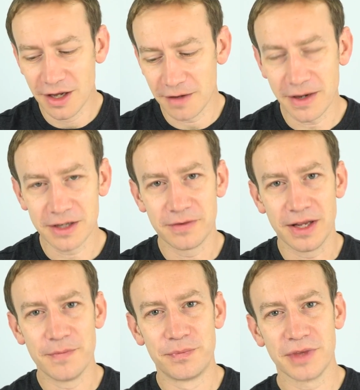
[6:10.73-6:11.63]

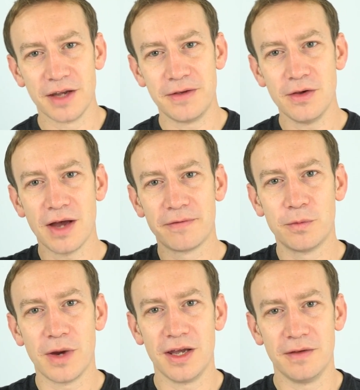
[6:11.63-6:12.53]
Effectively, if you have a
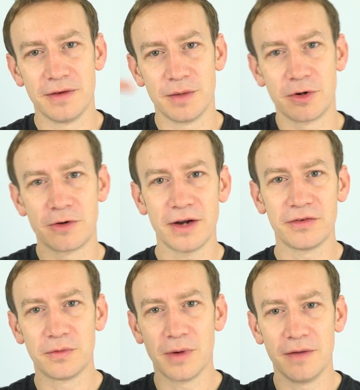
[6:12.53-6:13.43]
wave, a
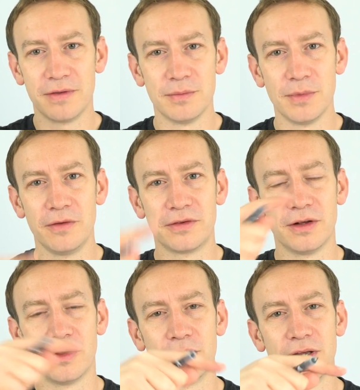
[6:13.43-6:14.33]
progressive wave that moves
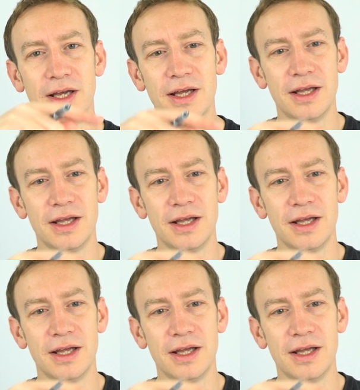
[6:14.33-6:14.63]
along,